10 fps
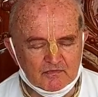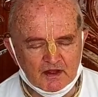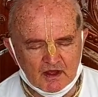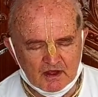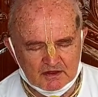
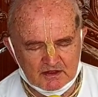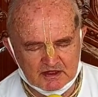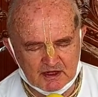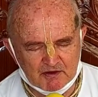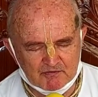this type
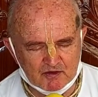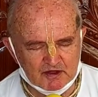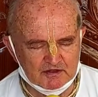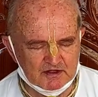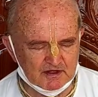of
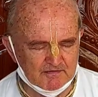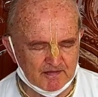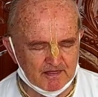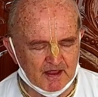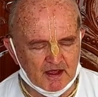quality
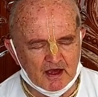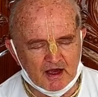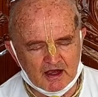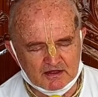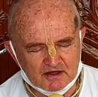
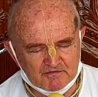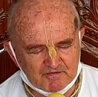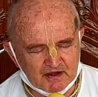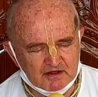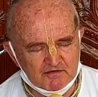as
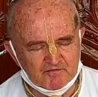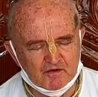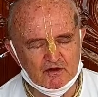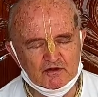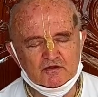finding
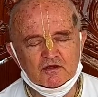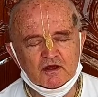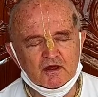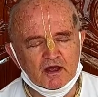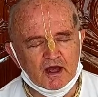fault
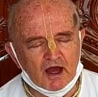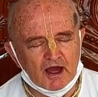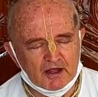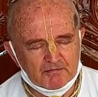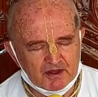and
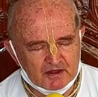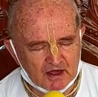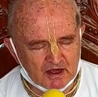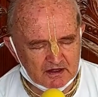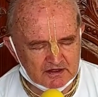being
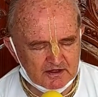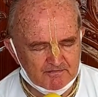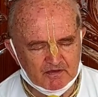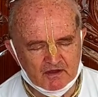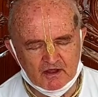angry,
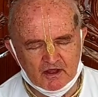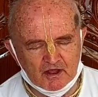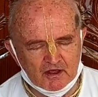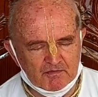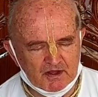
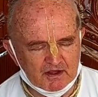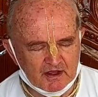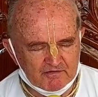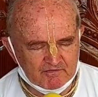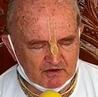being
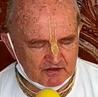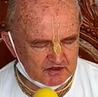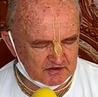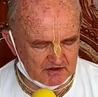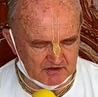envious,
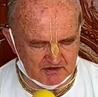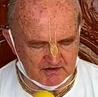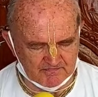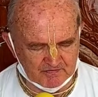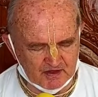
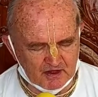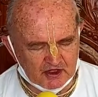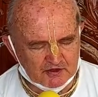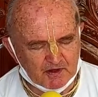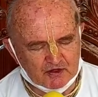
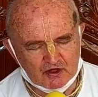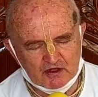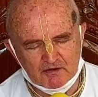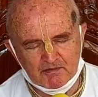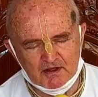especially
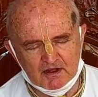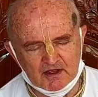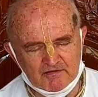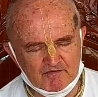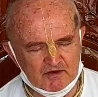being
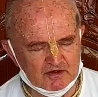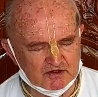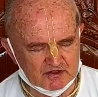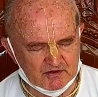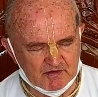
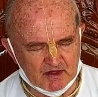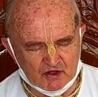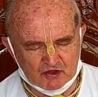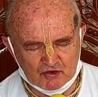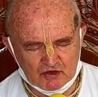envious,
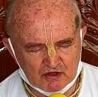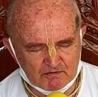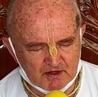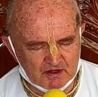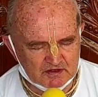should not be
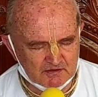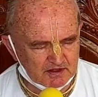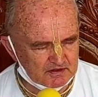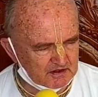exhibited. That